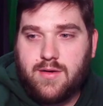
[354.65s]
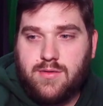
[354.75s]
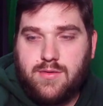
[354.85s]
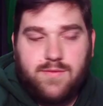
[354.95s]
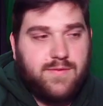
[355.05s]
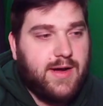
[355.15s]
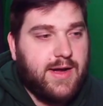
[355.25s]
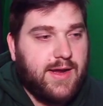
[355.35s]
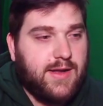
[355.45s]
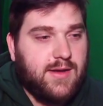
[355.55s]
you
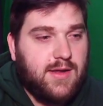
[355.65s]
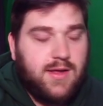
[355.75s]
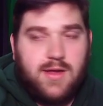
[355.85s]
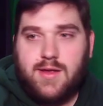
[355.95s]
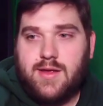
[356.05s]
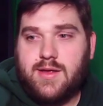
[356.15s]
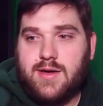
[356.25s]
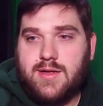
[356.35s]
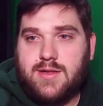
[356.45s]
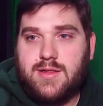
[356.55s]
find
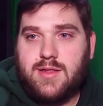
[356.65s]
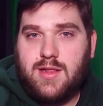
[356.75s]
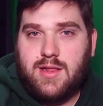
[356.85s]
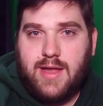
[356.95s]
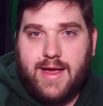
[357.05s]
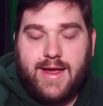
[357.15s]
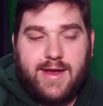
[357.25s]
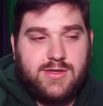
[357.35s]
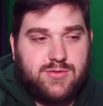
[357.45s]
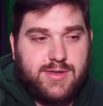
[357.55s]

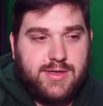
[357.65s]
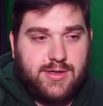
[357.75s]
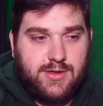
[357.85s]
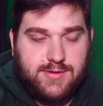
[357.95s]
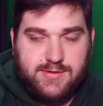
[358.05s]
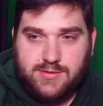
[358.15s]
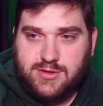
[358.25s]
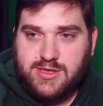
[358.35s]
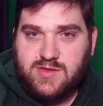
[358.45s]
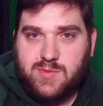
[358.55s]
Galadriel. So
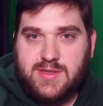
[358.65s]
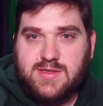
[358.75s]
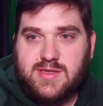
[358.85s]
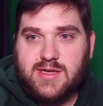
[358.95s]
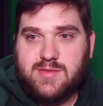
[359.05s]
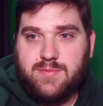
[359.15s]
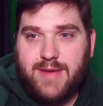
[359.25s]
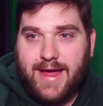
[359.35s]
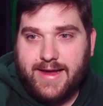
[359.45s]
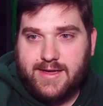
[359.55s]
she's been sent
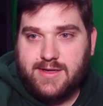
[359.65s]
back